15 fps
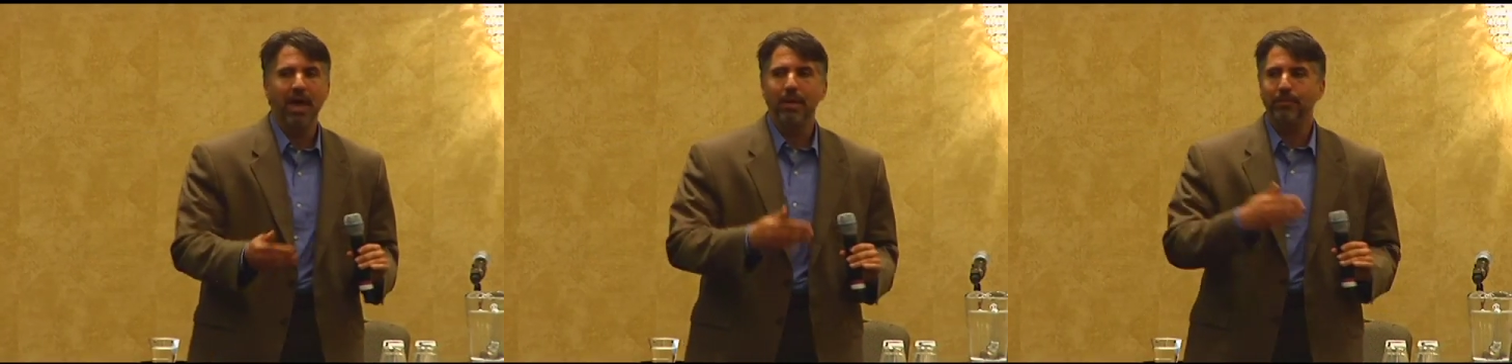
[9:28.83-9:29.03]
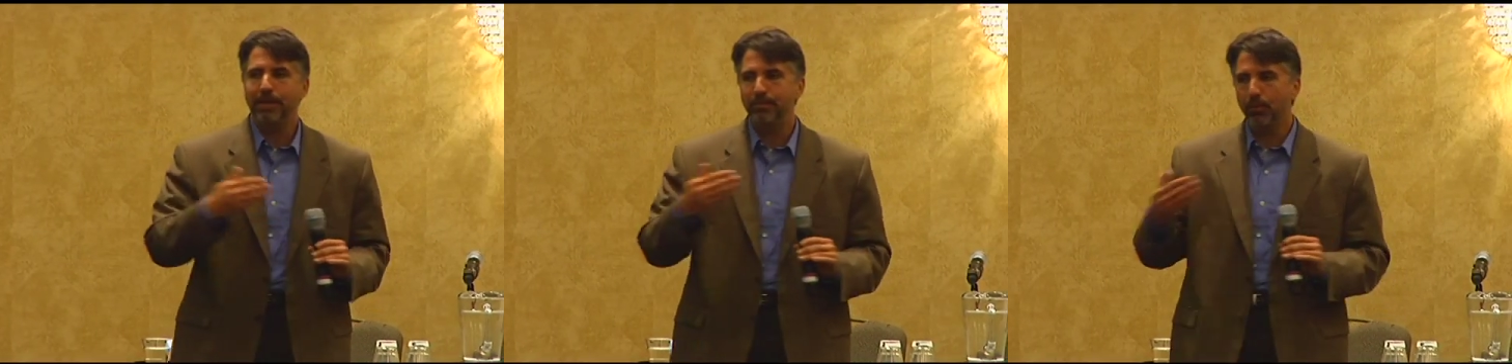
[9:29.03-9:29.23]

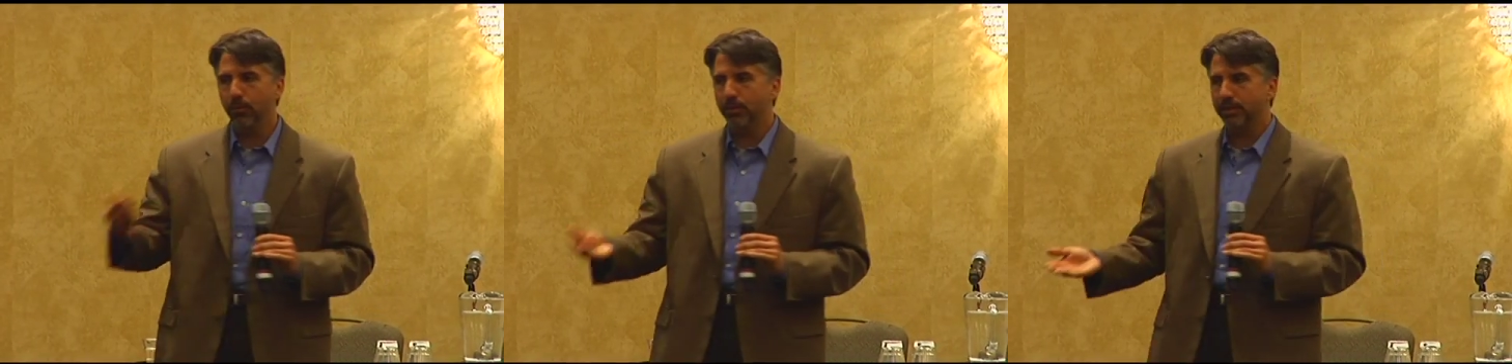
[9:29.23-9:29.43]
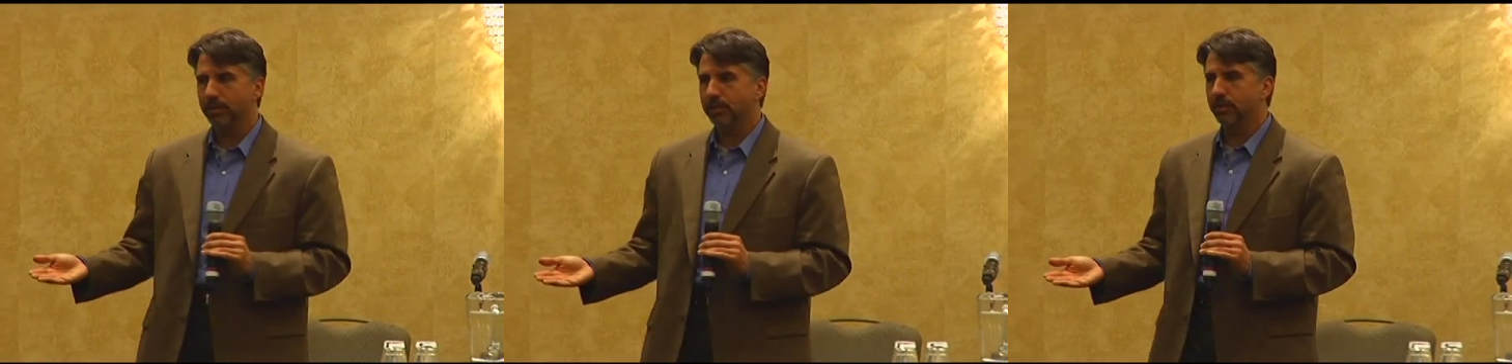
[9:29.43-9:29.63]
People
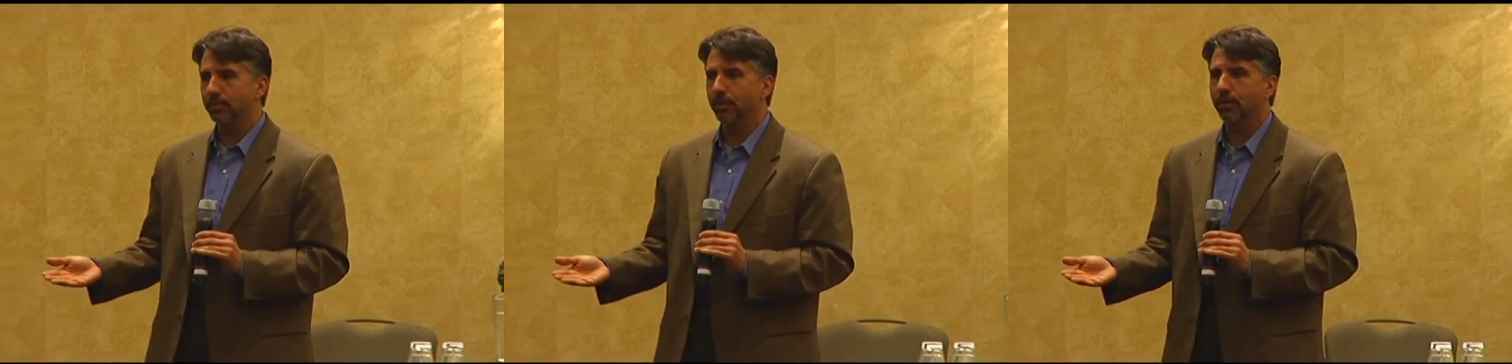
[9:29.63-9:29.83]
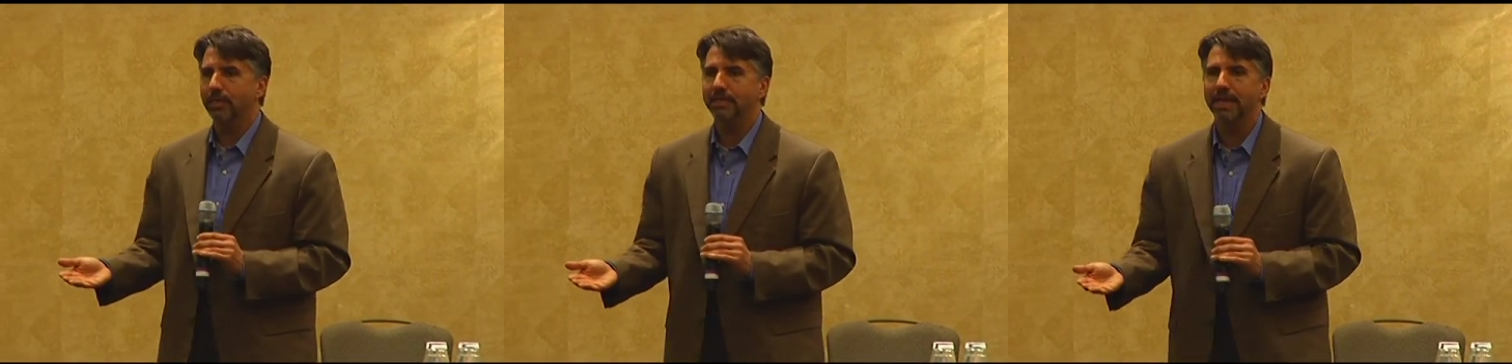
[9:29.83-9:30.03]
with
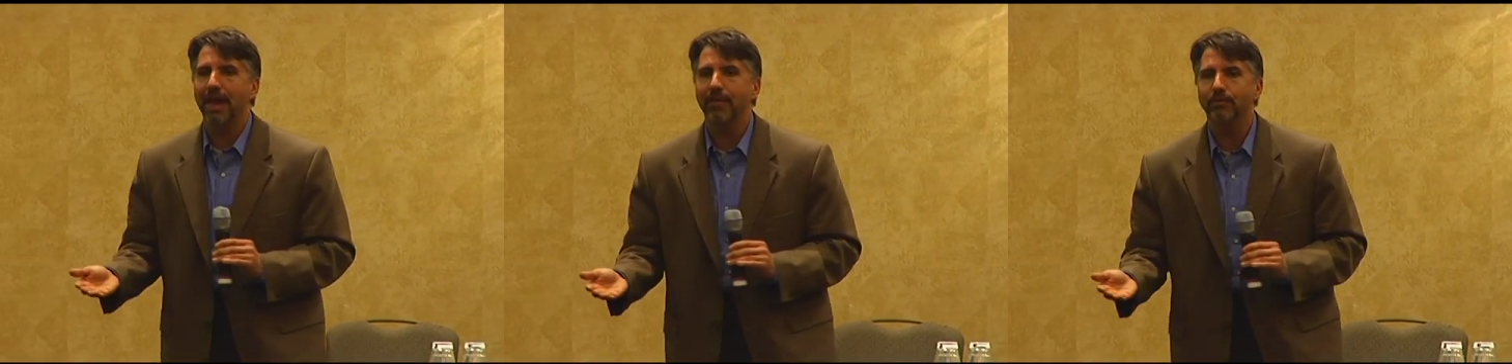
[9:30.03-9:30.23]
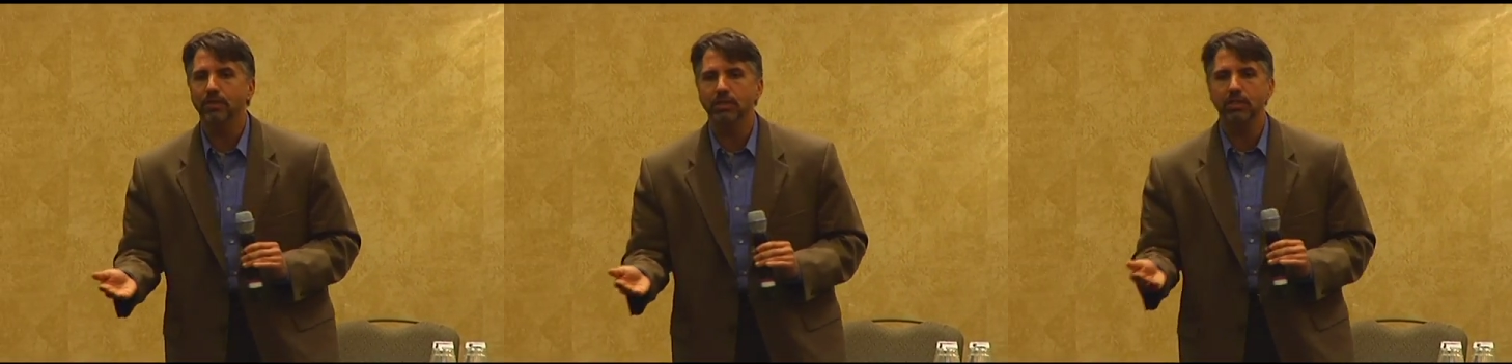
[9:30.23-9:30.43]
disabilities
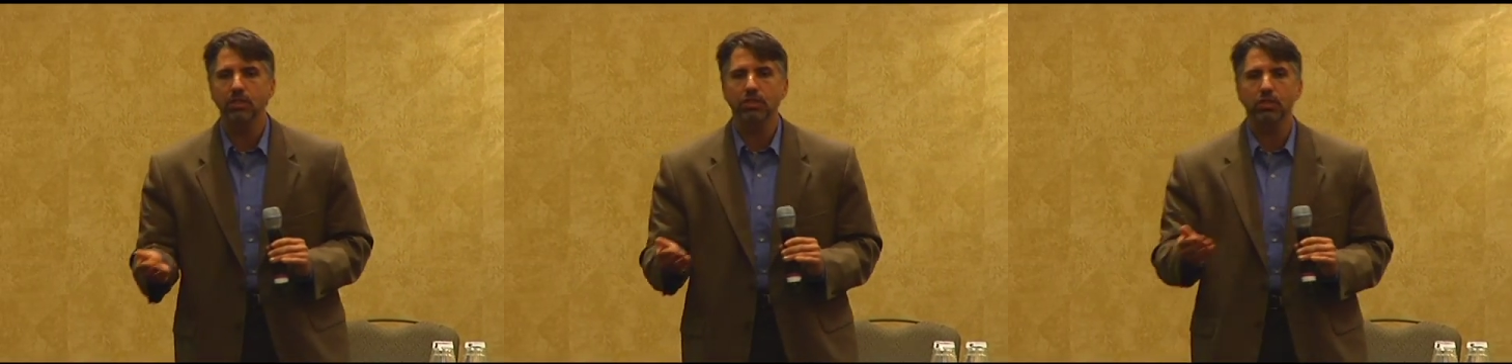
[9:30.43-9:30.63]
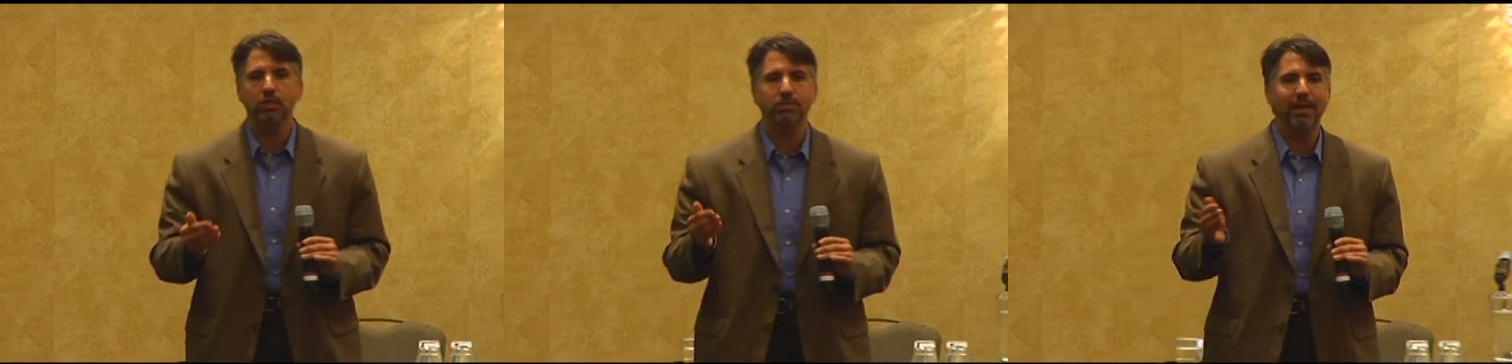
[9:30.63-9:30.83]
have
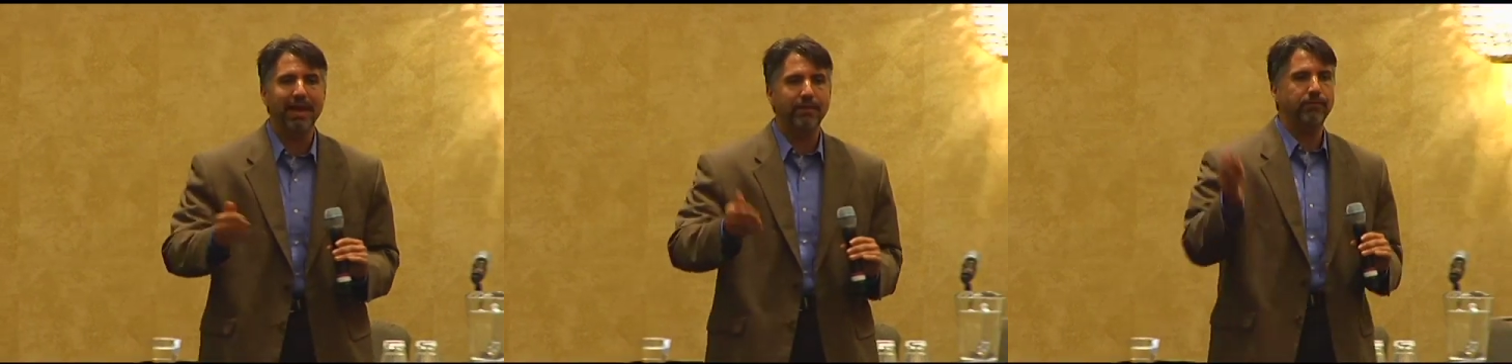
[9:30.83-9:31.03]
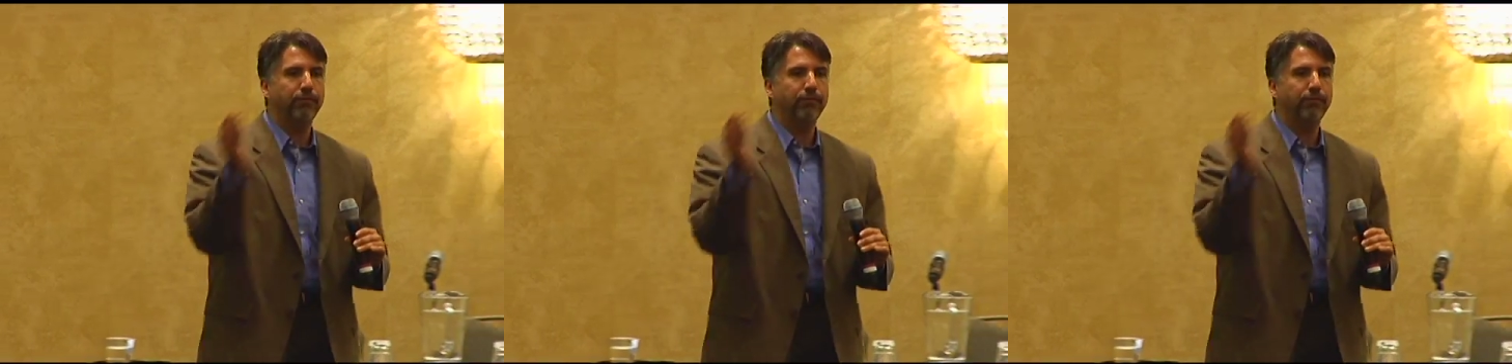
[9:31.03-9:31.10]
decisions made